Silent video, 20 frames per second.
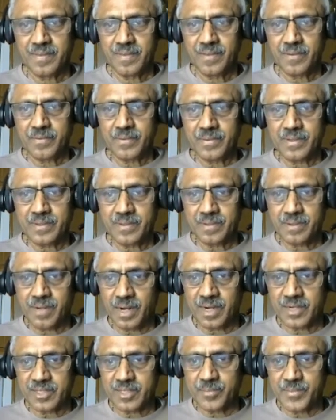Okay,
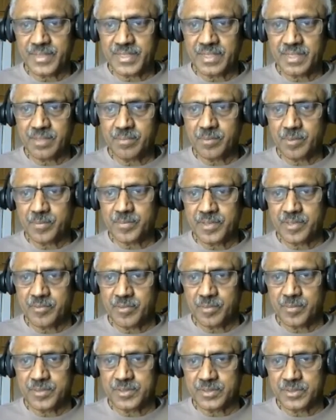automatically M of A will
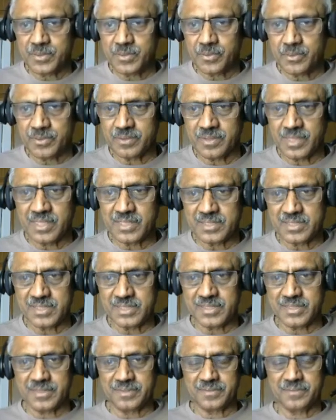be 0. That is
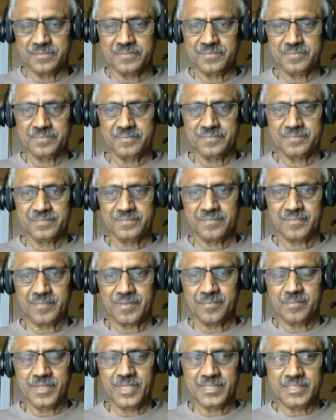easy
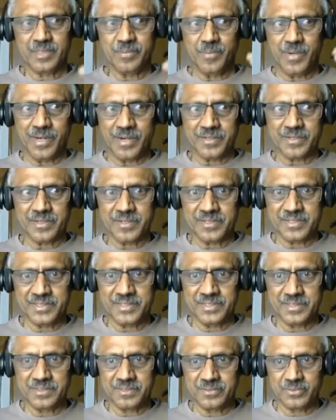because of
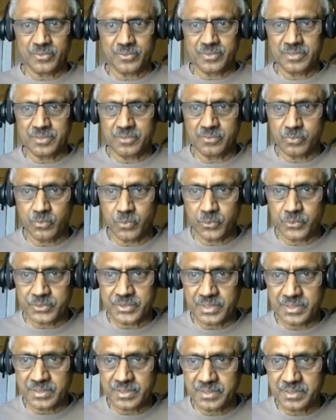monotonicity. So the
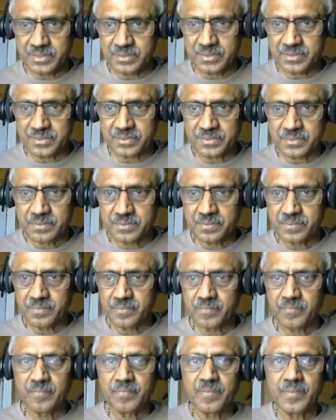crucial thing is this.
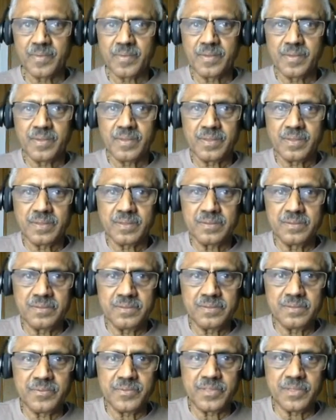This
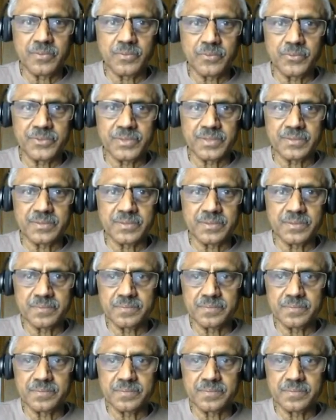is a very crucial thing.